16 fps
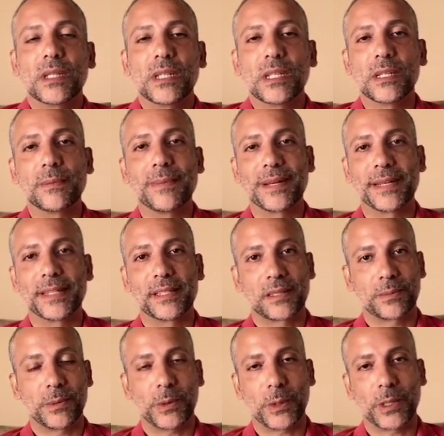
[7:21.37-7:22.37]
in my
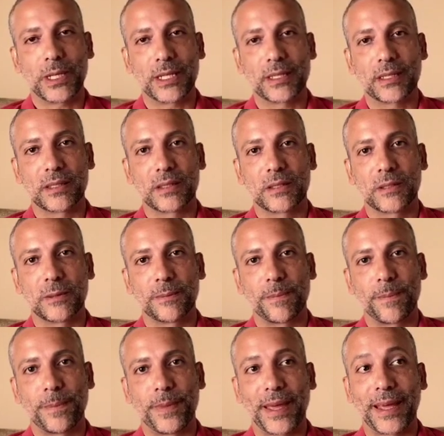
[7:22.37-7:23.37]
experience
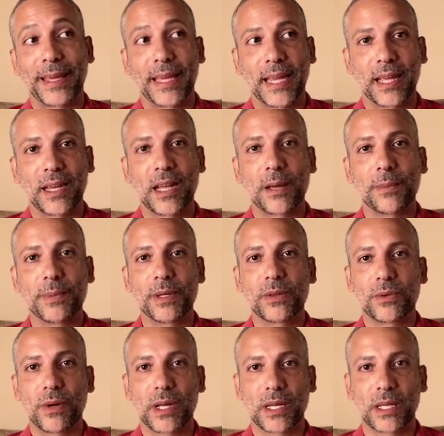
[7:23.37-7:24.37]
that cannot be
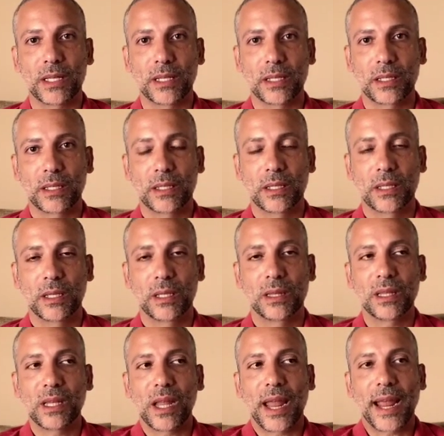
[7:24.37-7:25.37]
threatened?
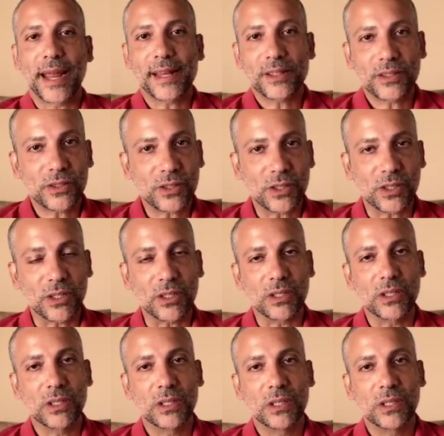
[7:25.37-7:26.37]
The answer